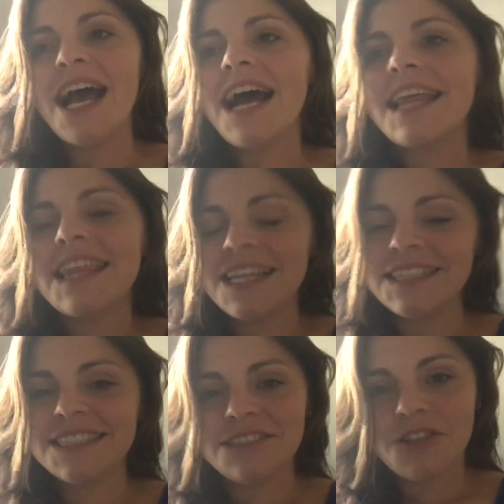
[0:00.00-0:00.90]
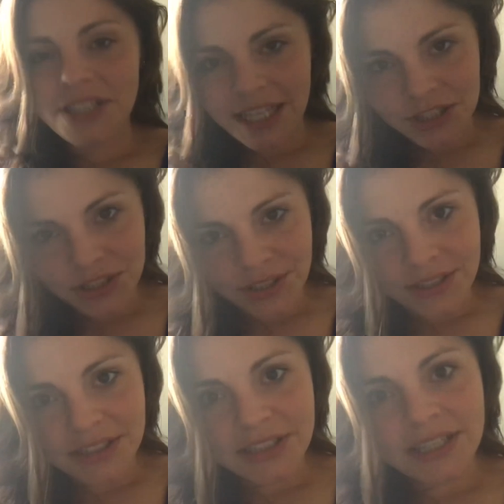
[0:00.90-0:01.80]
I think it's in our
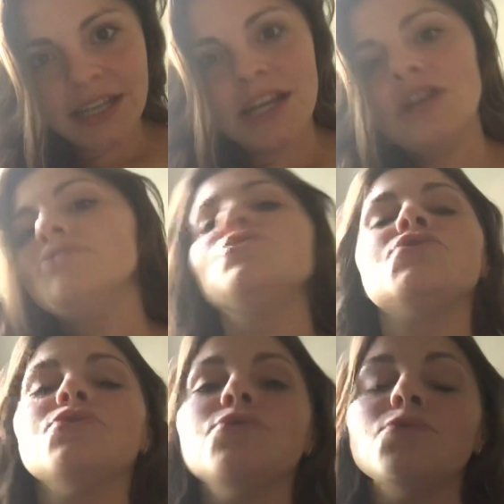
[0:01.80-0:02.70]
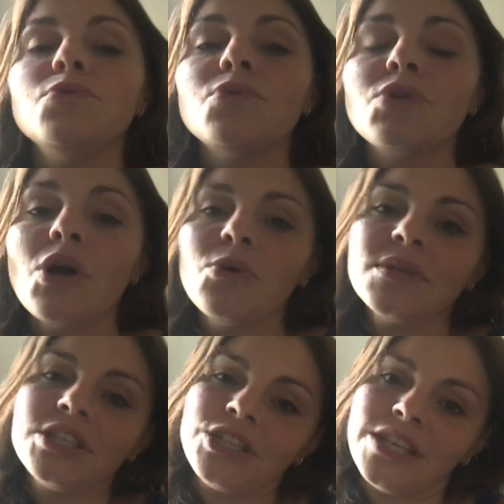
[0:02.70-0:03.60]
nature to go
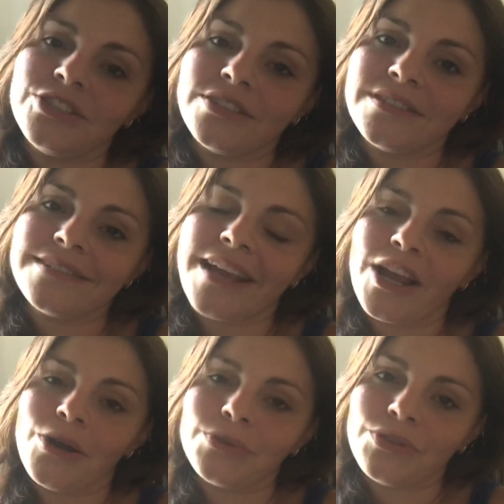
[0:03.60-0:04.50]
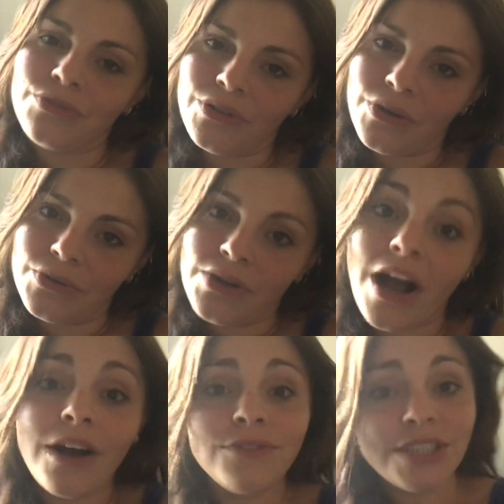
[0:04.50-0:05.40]
with the changes and go with the flow
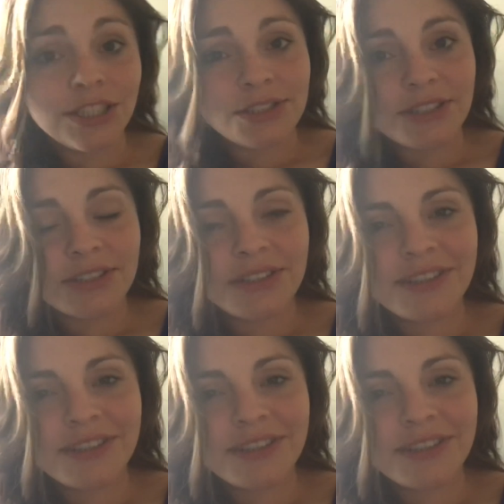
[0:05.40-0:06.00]
of nature